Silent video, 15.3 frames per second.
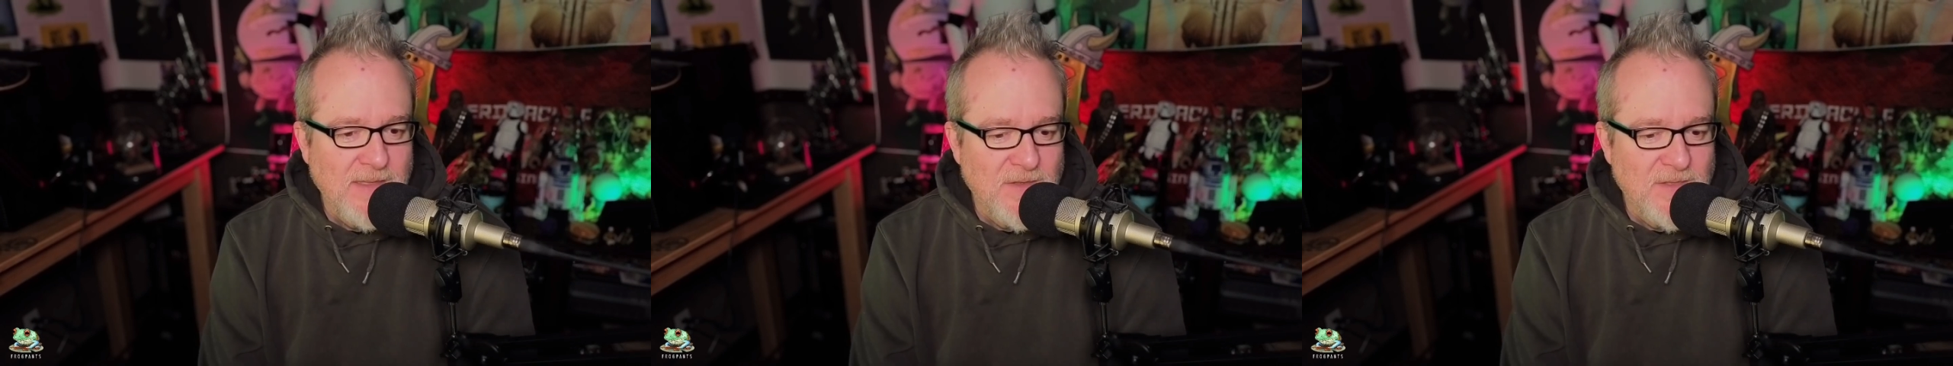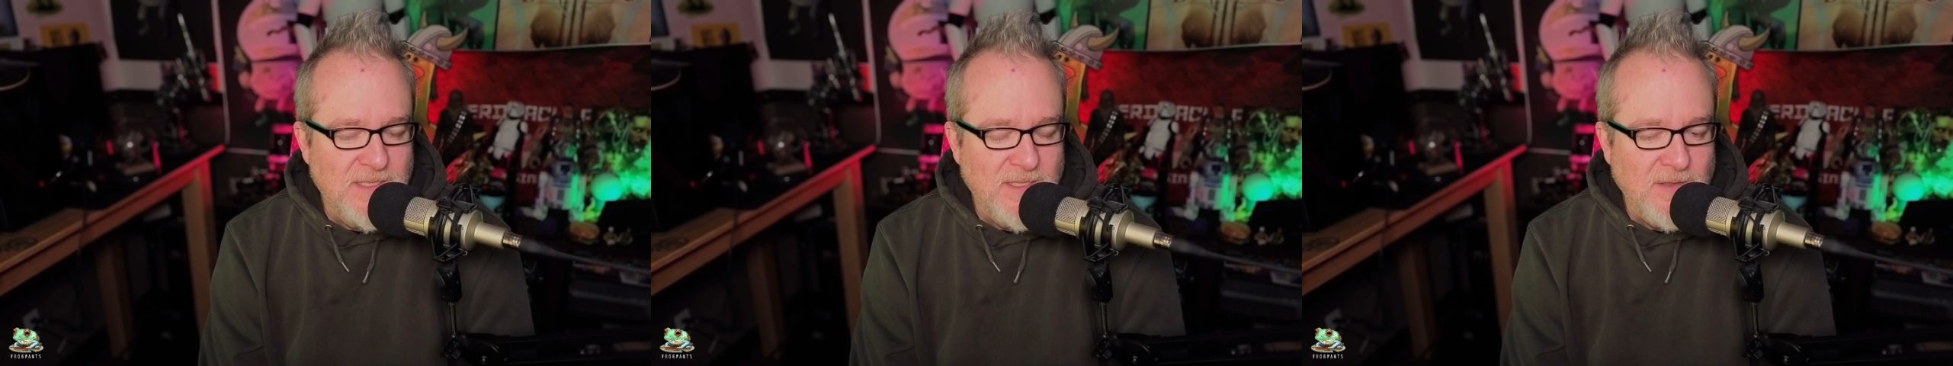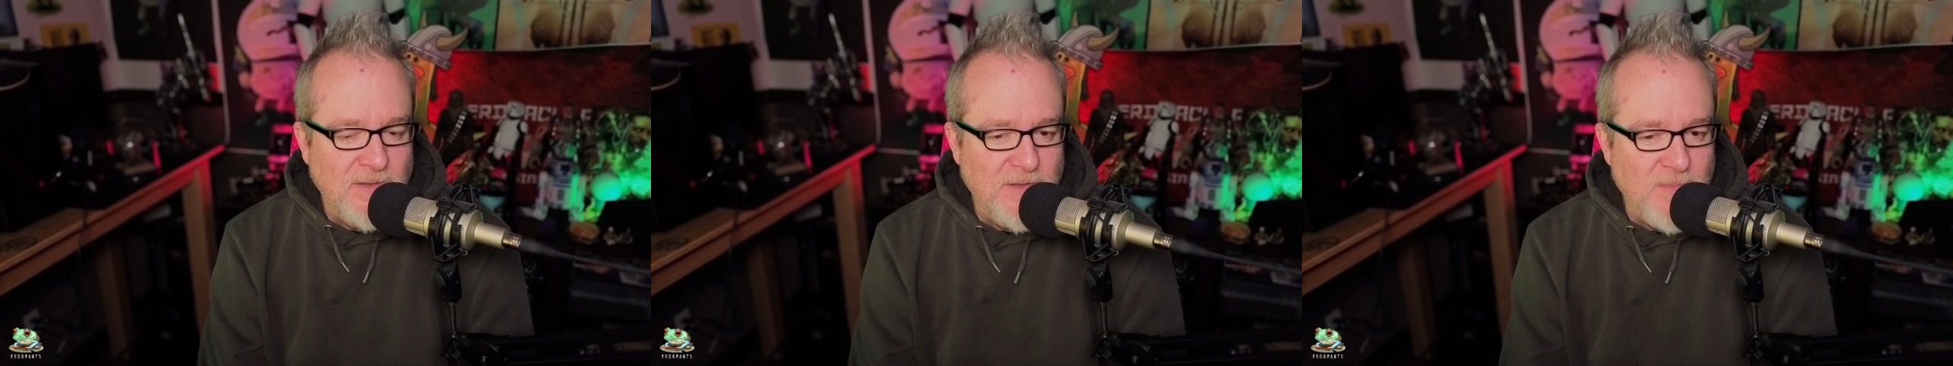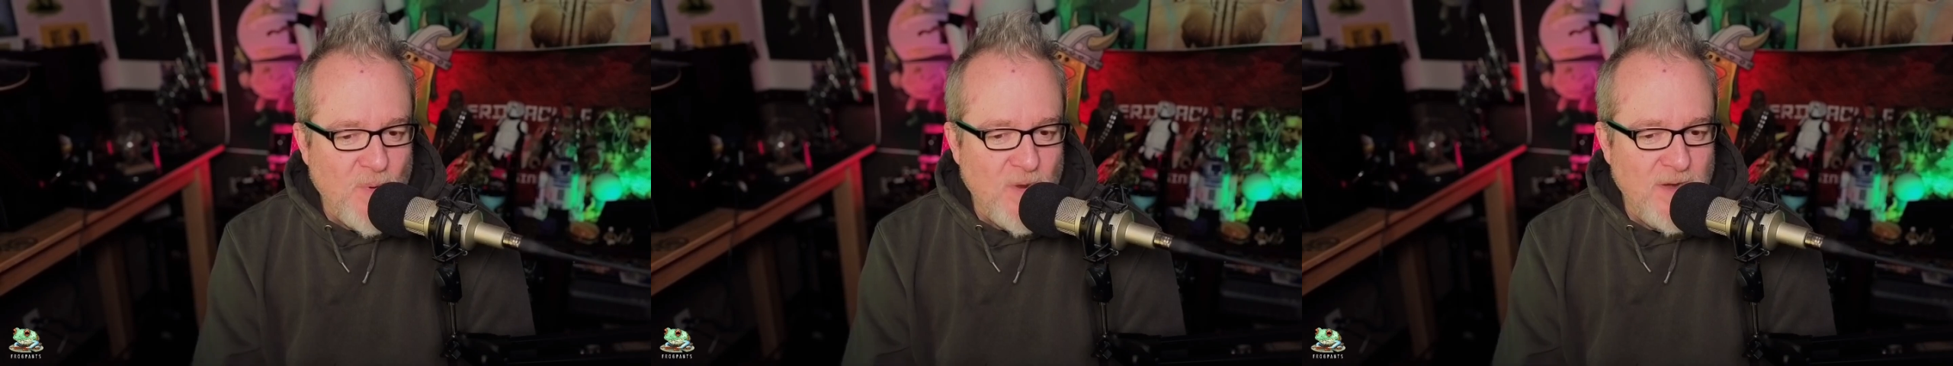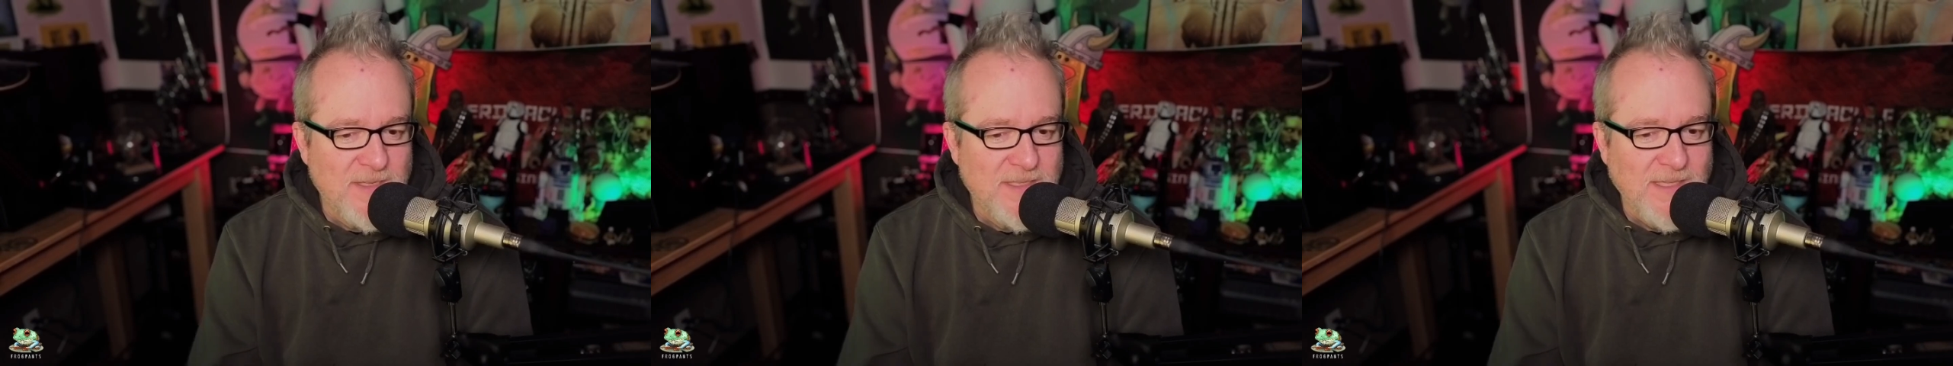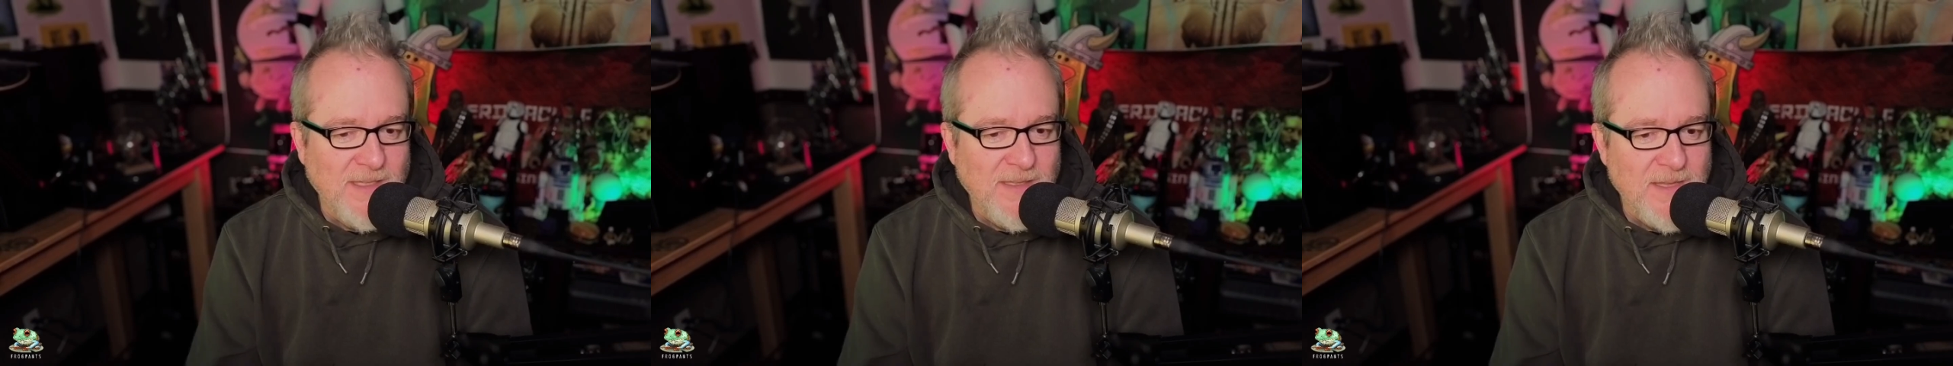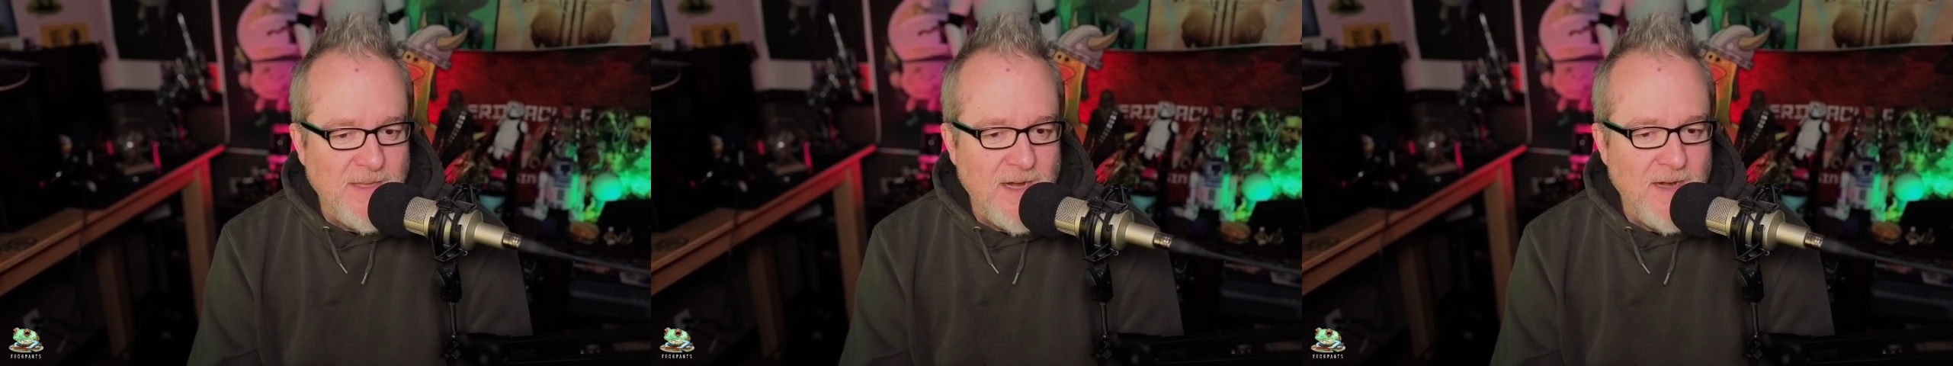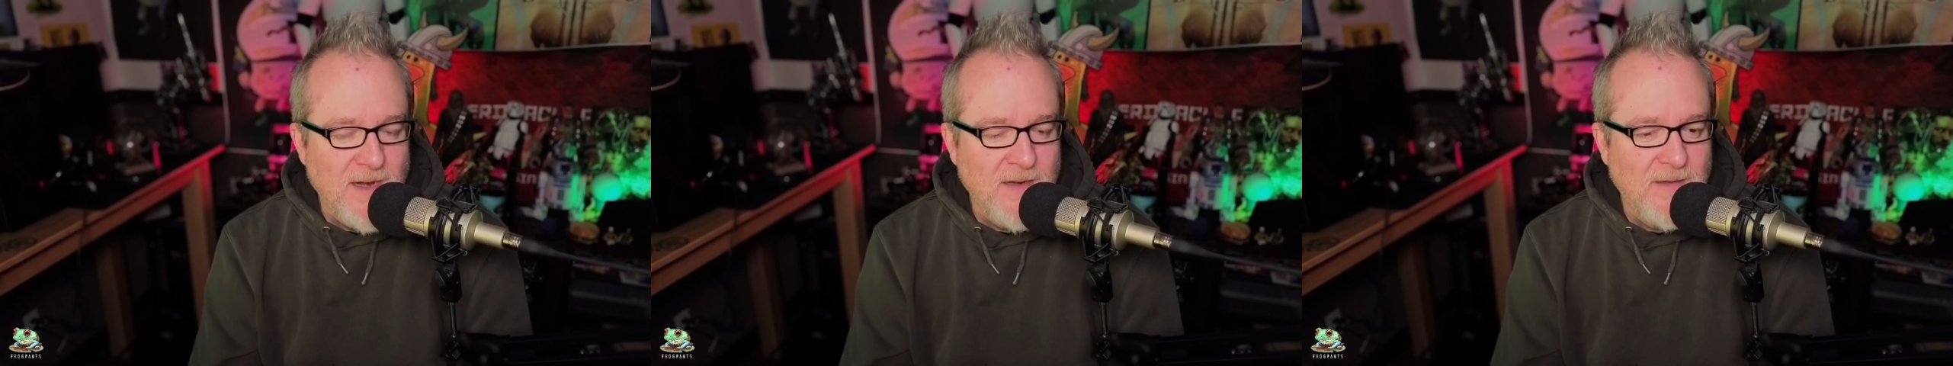The board is still in
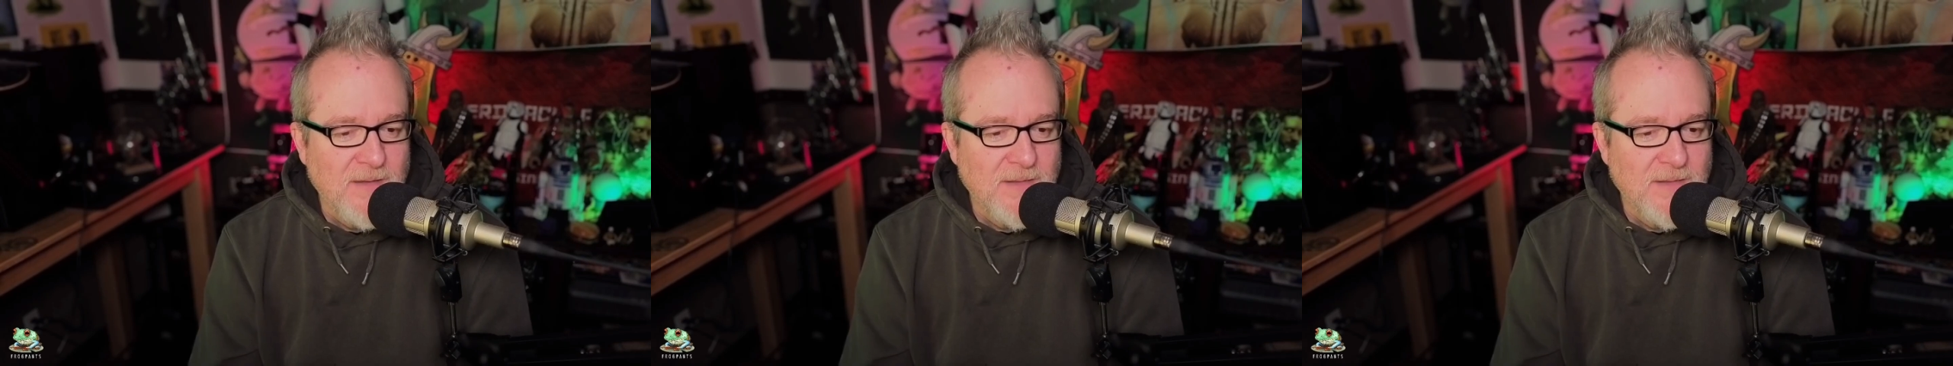there.